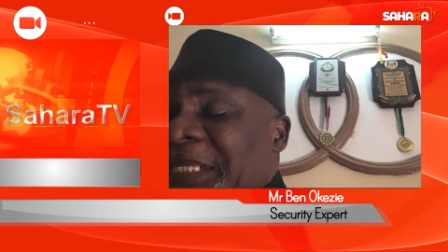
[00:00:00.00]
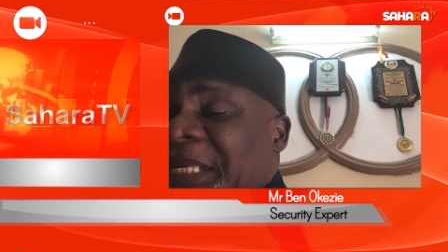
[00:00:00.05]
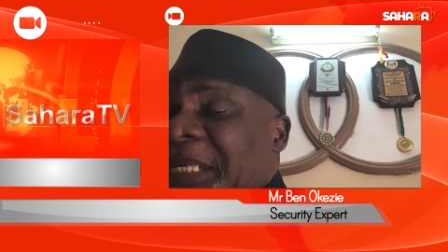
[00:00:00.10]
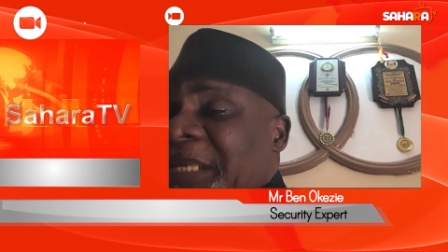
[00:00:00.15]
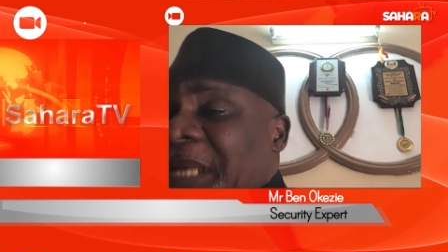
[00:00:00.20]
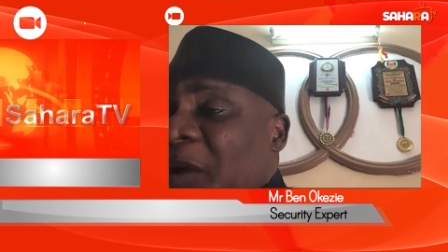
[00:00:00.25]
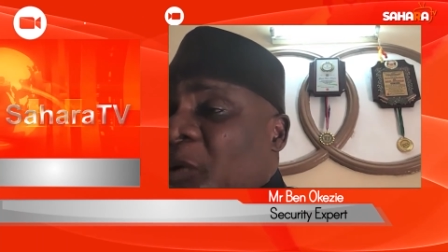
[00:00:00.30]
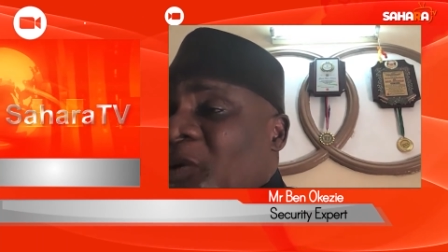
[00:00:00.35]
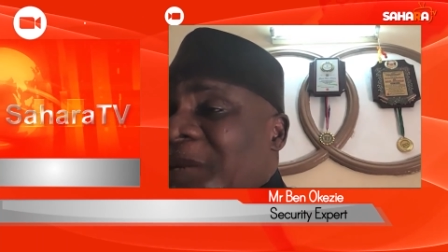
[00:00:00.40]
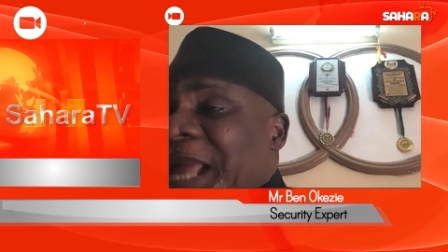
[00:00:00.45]
the
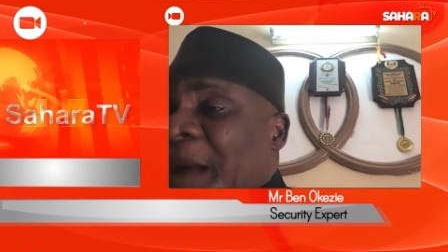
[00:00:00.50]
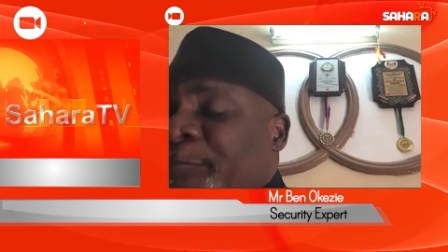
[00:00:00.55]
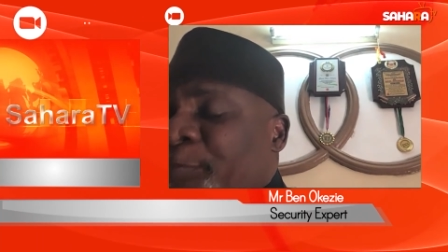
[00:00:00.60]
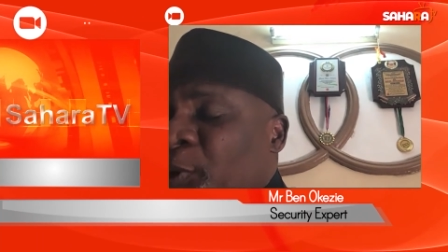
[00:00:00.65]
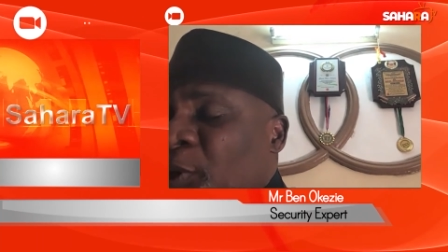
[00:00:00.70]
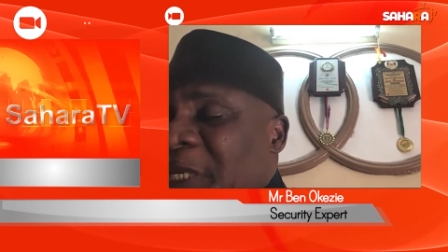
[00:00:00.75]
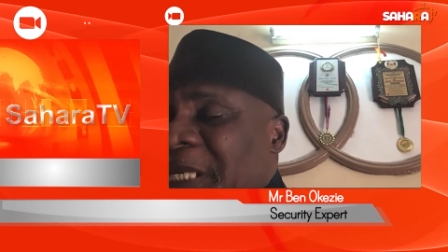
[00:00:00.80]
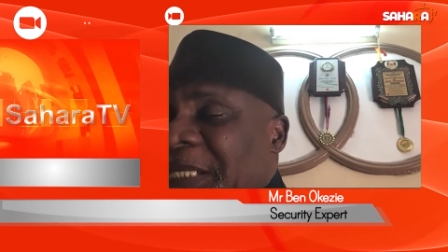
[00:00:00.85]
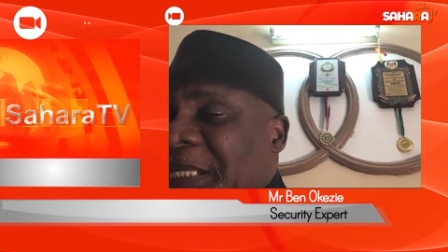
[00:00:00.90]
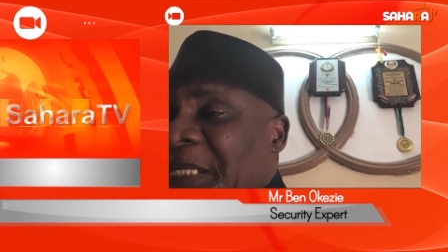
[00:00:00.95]
regular
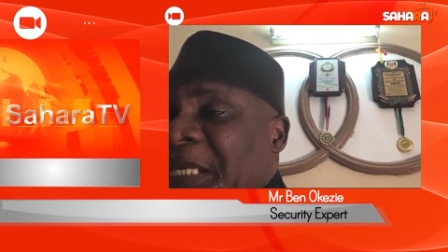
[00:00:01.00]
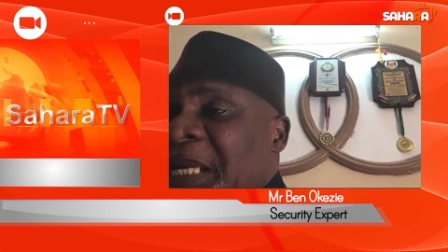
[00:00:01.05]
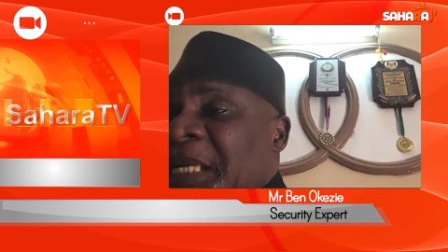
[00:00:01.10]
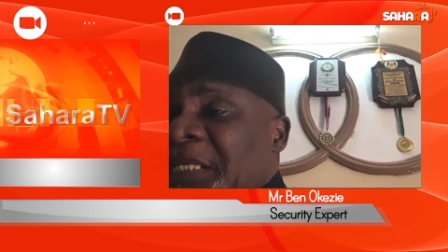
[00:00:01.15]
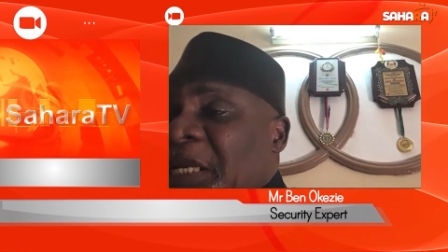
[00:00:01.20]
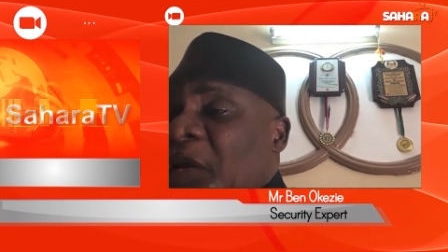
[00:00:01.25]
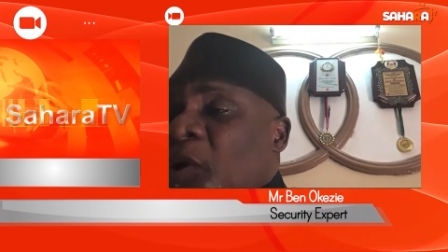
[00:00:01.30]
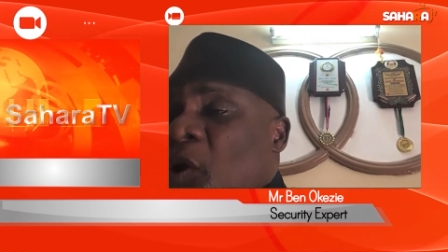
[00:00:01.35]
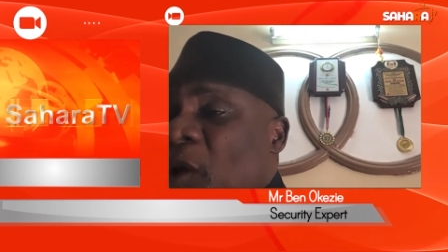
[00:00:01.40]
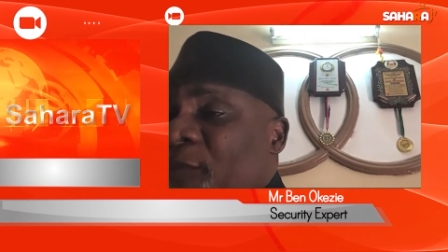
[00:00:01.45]
police,
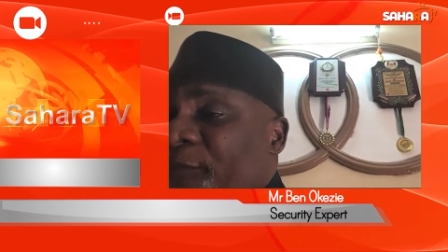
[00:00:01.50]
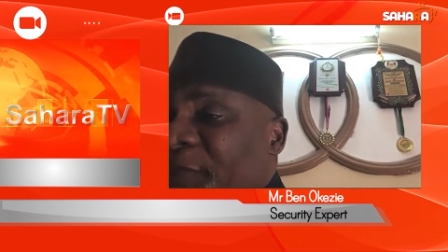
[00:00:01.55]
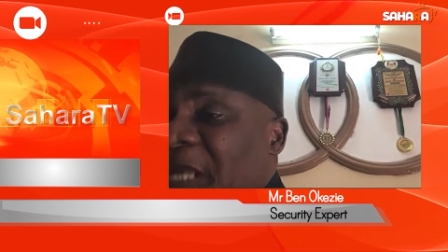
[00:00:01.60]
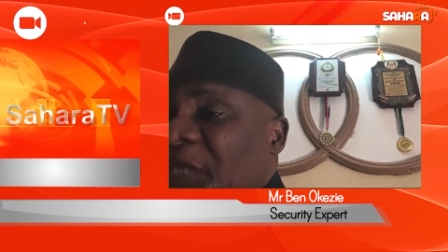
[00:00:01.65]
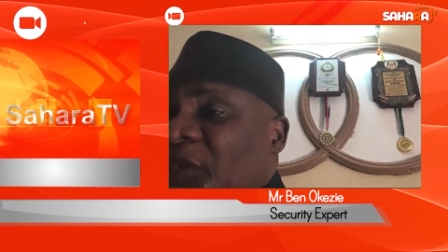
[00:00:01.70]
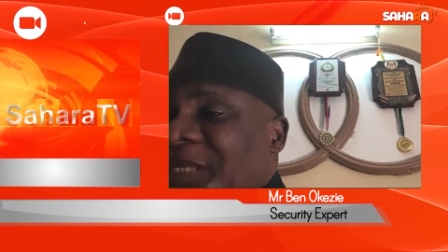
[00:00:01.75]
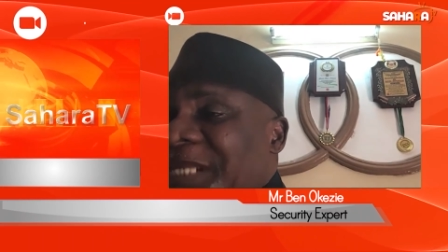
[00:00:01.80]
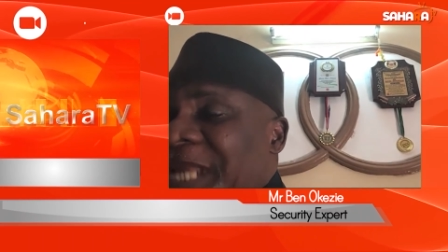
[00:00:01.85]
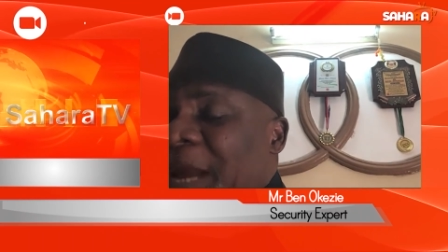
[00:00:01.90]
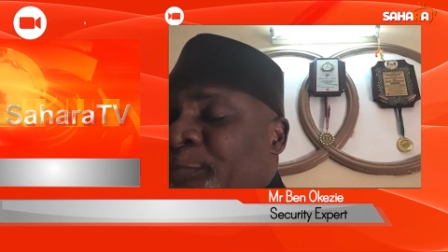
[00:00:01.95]
the
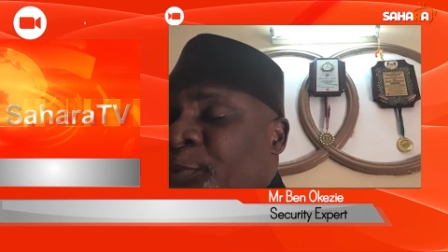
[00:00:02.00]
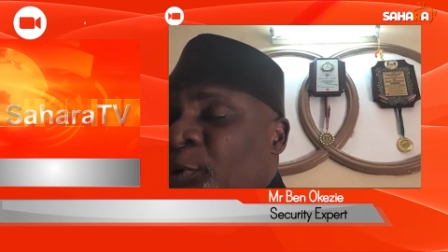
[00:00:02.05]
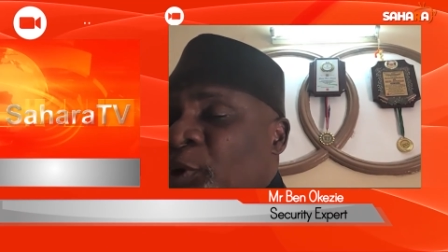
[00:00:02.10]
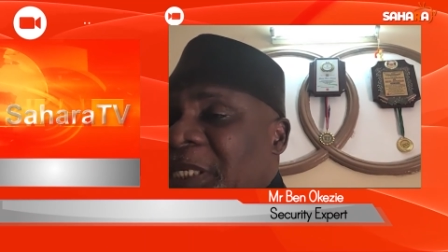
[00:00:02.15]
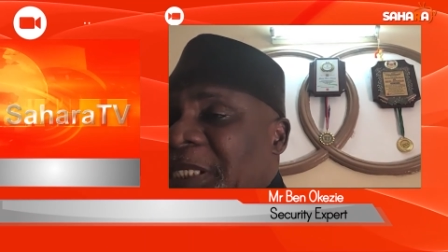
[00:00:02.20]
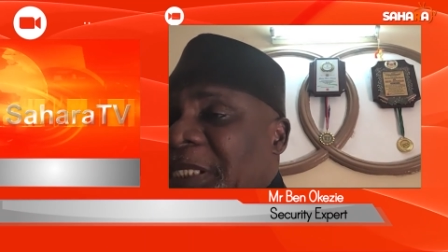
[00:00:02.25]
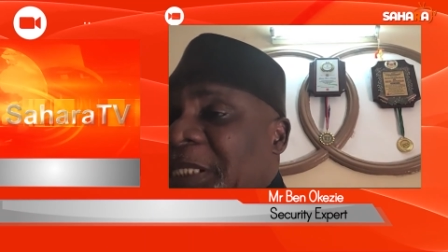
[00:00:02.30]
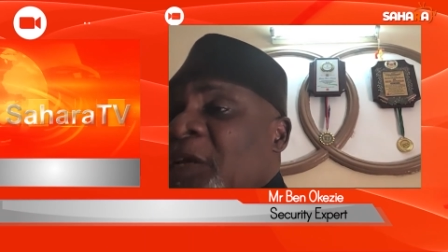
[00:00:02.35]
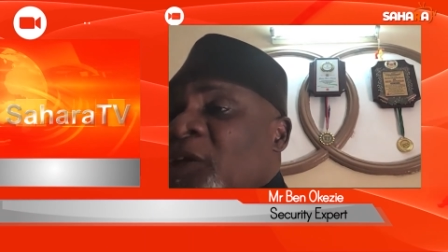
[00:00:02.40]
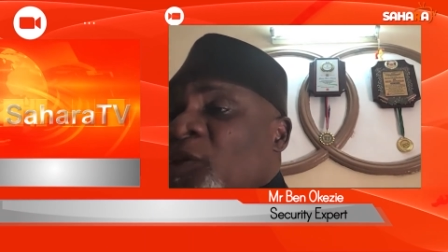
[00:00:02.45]
conventional
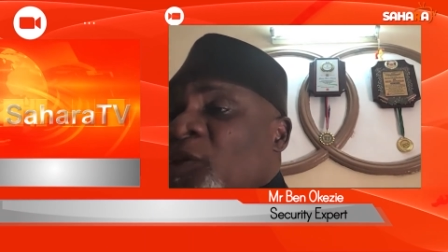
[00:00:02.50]
police